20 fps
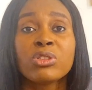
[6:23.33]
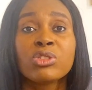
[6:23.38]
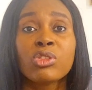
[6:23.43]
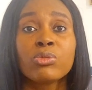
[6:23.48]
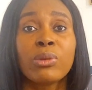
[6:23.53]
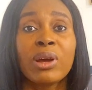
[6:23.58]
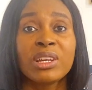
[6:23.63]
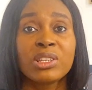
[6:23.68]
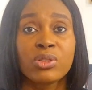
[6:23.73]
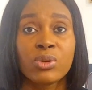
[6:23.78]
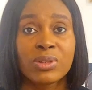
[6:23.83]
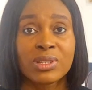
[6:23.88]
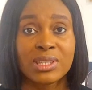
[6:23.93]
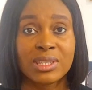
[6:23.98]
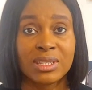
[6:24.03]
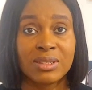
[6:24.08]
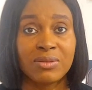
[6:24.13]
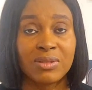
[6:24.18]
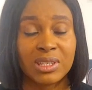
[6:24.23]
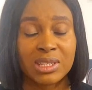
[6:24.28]
customize your
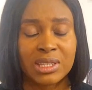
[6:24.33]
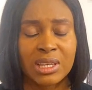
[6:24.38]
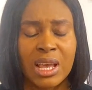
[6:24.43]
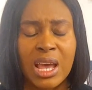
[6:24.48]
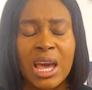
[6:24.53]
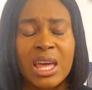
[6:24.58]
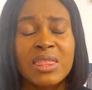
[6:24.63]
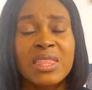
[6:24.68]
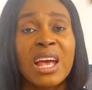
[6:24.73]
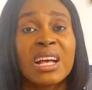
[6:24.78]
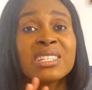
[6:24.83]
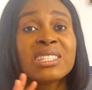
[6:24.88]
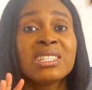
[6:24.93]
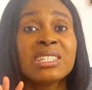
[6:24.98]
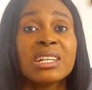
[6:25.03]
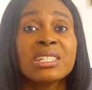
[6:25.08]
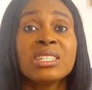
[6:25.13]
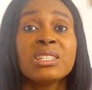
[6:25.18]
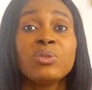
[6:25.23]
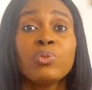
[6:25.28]
CVs. There are
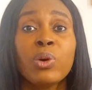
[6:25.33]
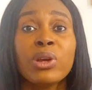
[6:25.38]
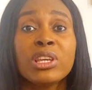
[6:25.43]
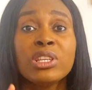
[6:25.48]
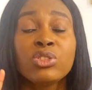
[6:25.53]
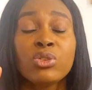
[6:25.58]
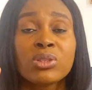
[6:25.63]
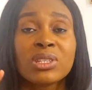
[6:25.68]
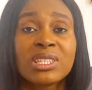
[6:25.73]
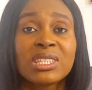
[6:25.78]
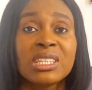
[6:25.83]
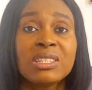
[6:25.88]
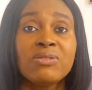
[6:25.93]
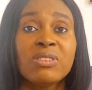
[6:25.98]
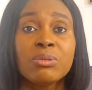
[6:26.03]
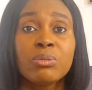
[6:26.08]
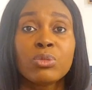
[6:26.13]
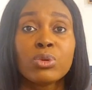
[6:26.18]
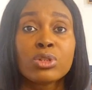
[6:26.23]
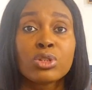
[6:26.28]
certain ways your
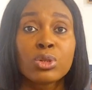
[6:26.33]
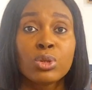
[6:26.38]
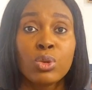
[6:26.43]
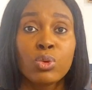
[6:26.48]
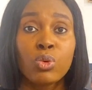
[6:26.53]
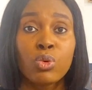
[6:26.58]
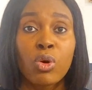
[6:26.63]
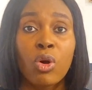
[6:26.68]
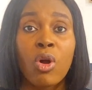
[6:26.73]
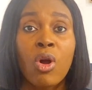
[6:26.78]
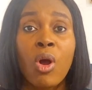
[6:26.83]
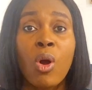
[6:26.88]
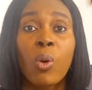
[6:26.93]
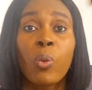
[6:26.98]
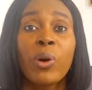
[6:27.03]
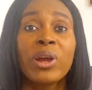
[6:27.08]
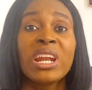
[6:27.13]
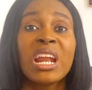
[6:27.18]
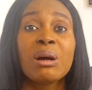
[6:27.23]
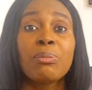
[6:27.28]
CV must look
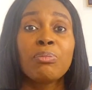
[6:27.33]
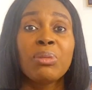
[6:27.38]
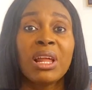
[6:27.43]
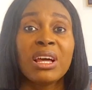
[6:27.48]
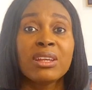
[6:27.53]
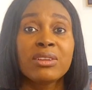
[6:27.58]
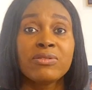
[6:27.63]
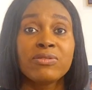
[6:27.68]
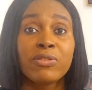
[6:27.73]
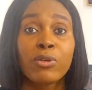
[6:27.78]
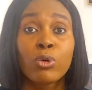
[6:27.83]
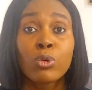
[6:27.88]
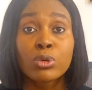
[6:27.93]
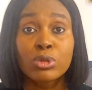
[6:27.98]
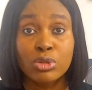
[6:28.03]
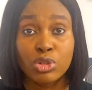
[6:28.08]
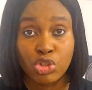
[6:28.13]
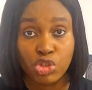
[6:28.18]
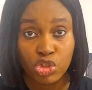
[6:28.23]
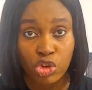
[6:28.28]
when applying for
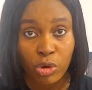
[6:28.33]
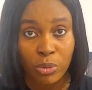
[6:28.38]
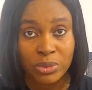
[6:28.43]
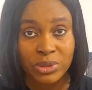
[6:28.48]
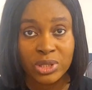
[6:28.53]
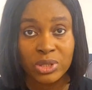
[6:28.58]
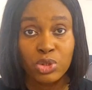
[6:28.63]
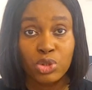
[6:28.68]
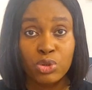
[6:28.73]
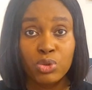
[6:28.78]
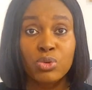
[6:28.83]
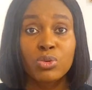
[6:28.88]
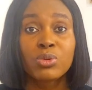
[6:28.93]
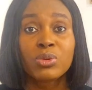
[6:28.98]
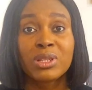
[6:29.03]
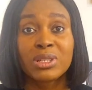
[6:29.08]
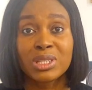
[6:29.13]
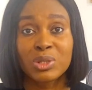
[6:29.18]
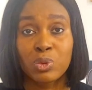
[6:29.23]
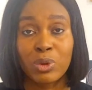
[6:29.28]
jobs
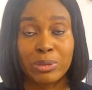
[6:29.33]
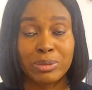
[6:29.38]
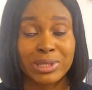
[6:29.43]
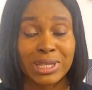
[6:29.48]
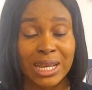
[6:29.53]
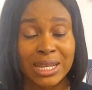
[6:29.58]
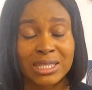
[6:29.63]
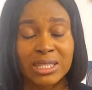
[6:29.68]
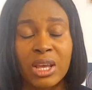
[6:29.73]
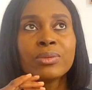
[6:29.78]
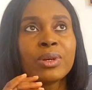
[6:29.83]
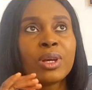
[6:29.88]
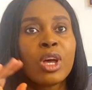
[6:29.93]
through this website.